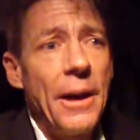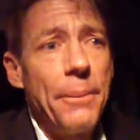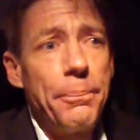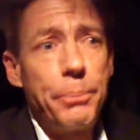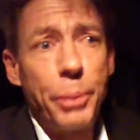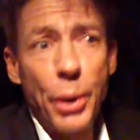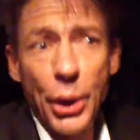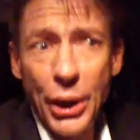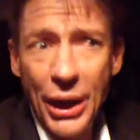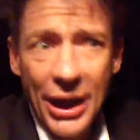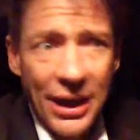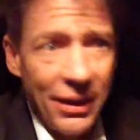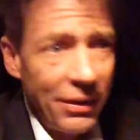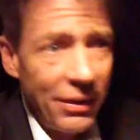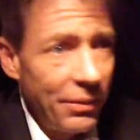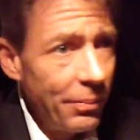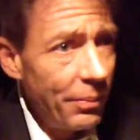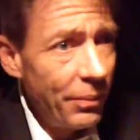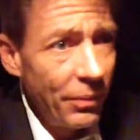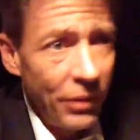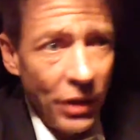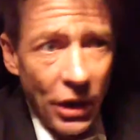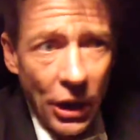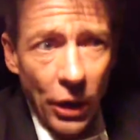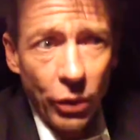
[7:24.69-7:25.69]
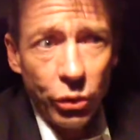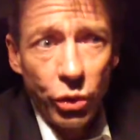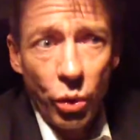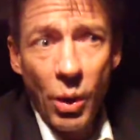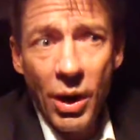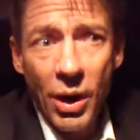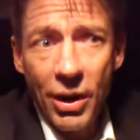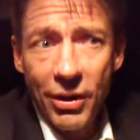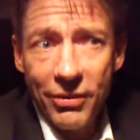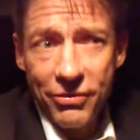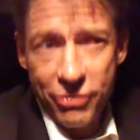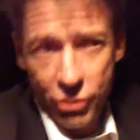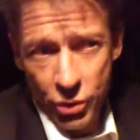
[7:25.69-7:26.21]
put in, you know,
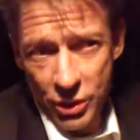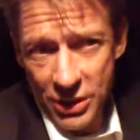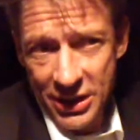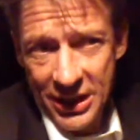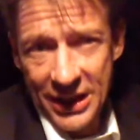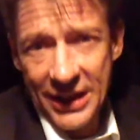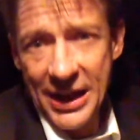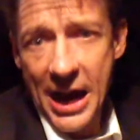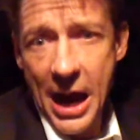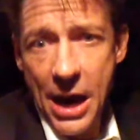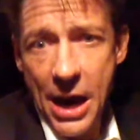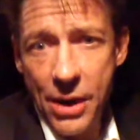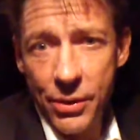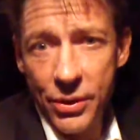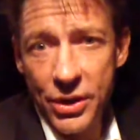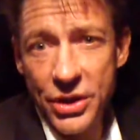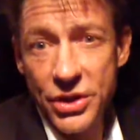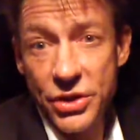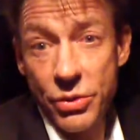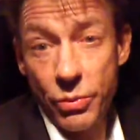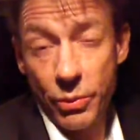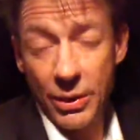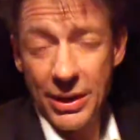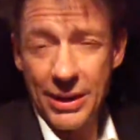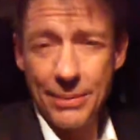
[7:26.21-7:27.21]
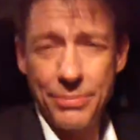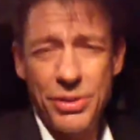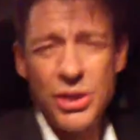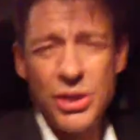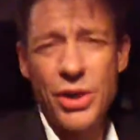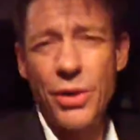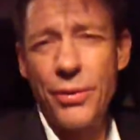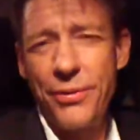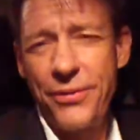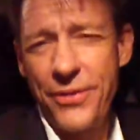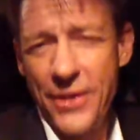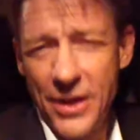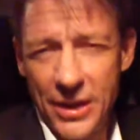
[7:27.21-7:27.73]
12, 14 hours, and when I'm
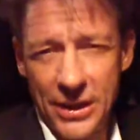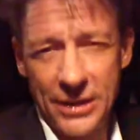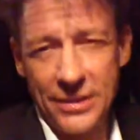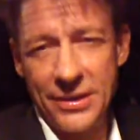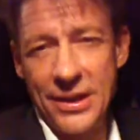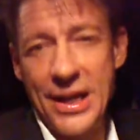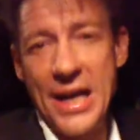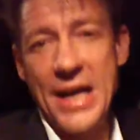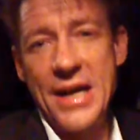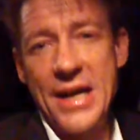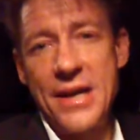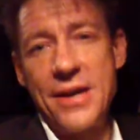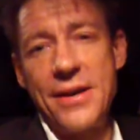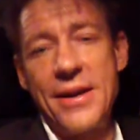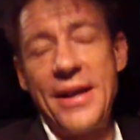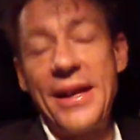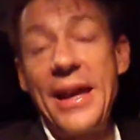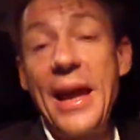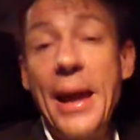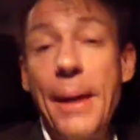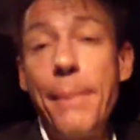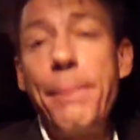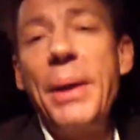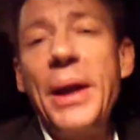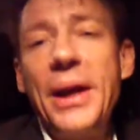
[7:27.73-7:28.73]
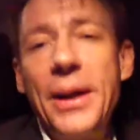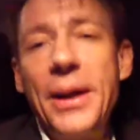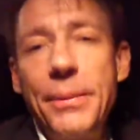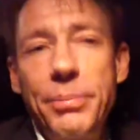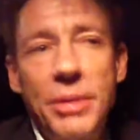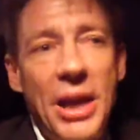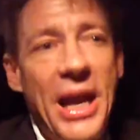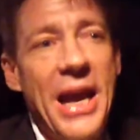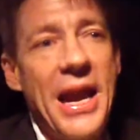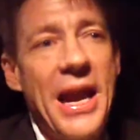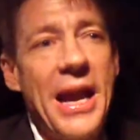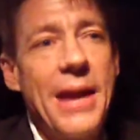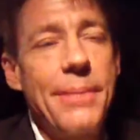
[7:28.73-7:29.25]
so fucking tired I can't pick up
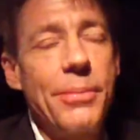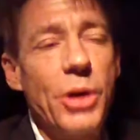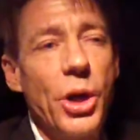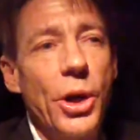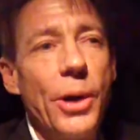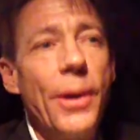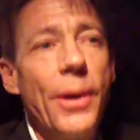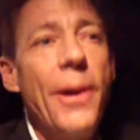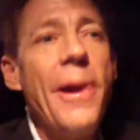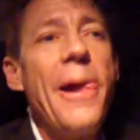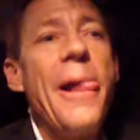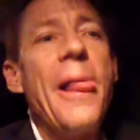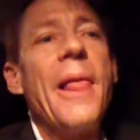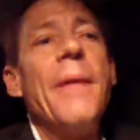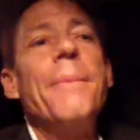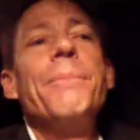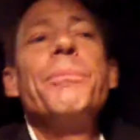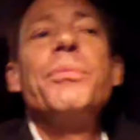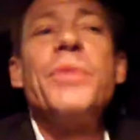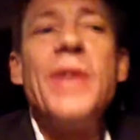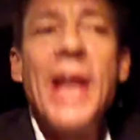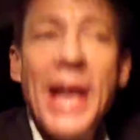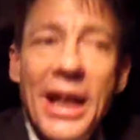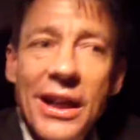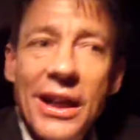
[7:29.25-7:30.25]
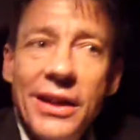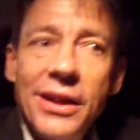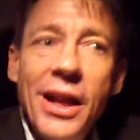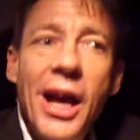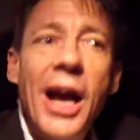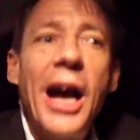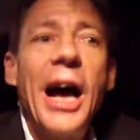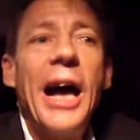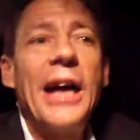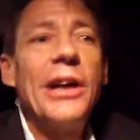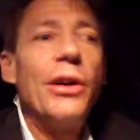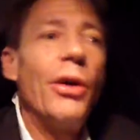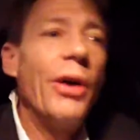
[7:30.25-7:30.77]
the hammer, then
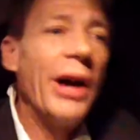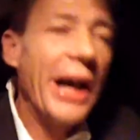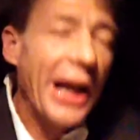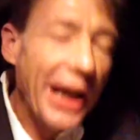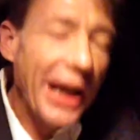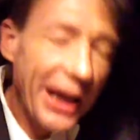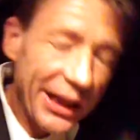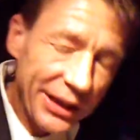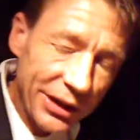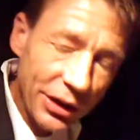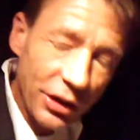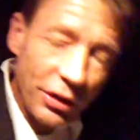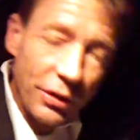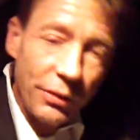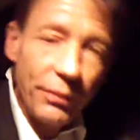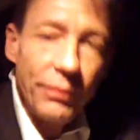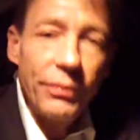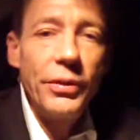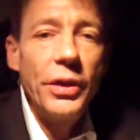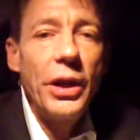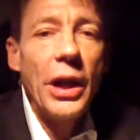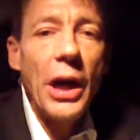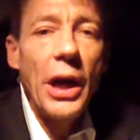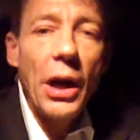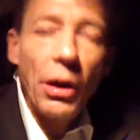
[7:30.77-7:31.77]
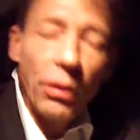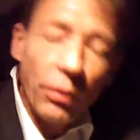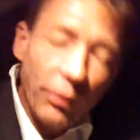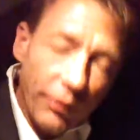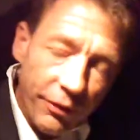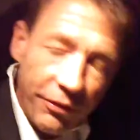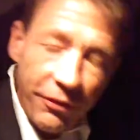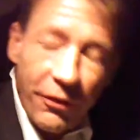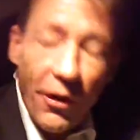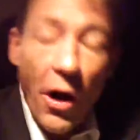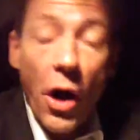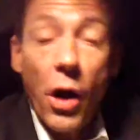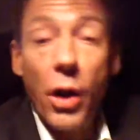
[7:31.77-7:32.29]
I go ahead and, you know,
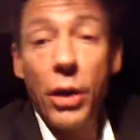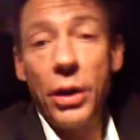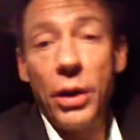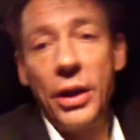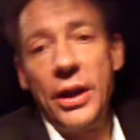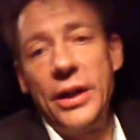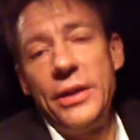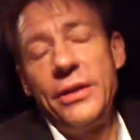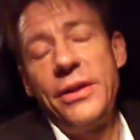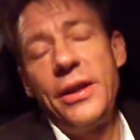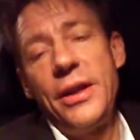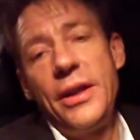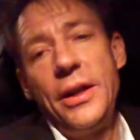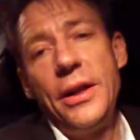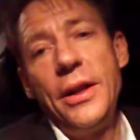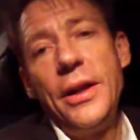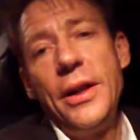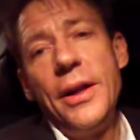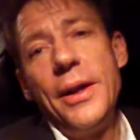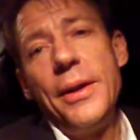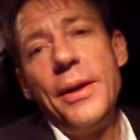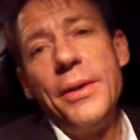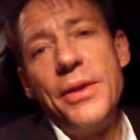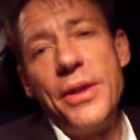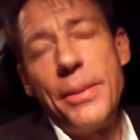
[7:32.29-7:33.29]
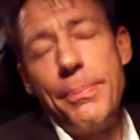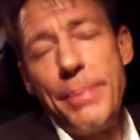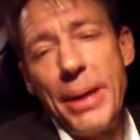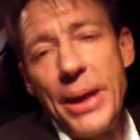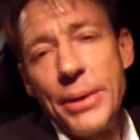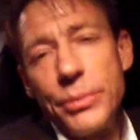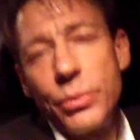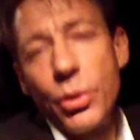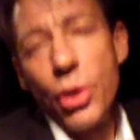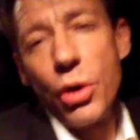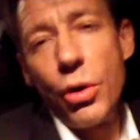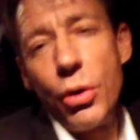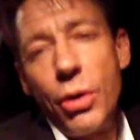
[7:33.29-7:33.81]
fall into the
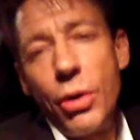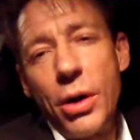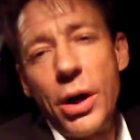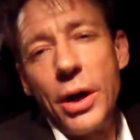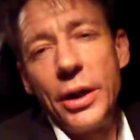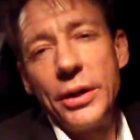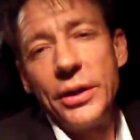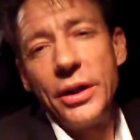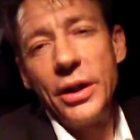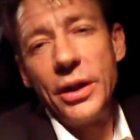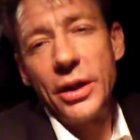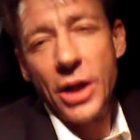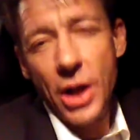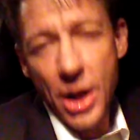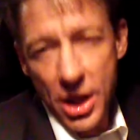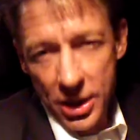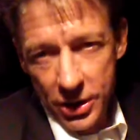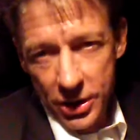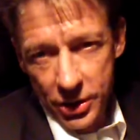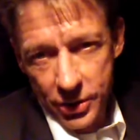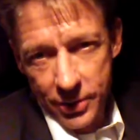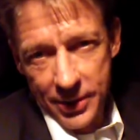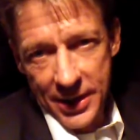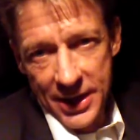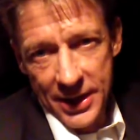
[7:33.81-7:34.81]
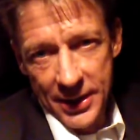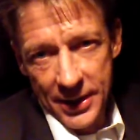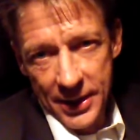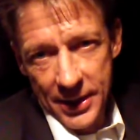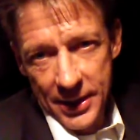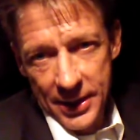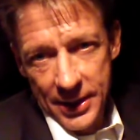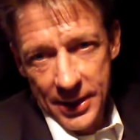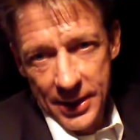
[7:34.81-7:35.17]
bedroll on the concrete.